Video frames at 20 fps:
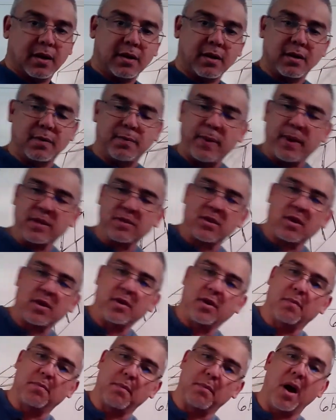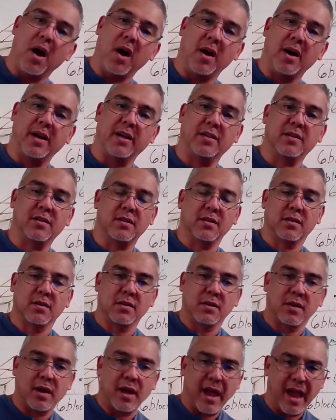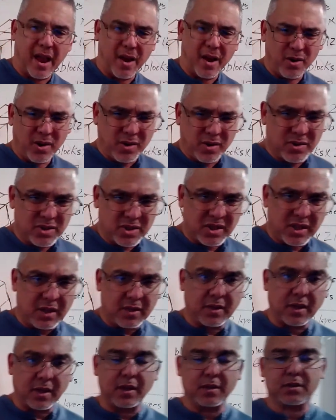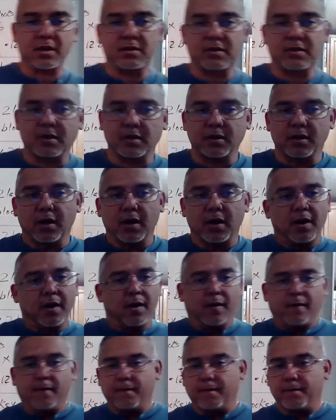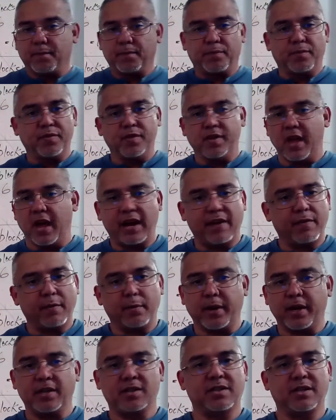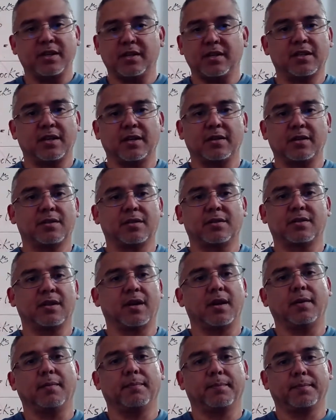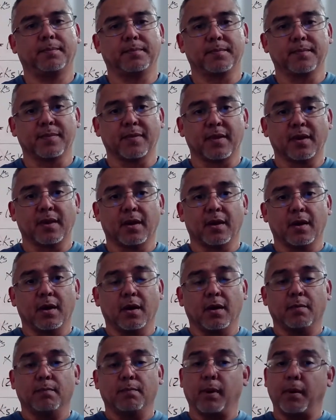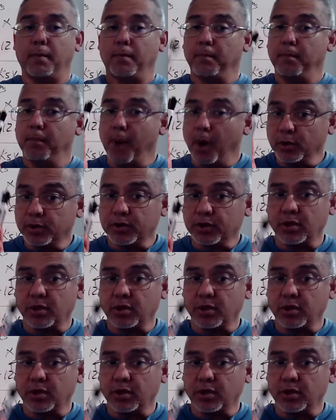depends on your mind. How do you see things? Because not everybody sees things the same. But most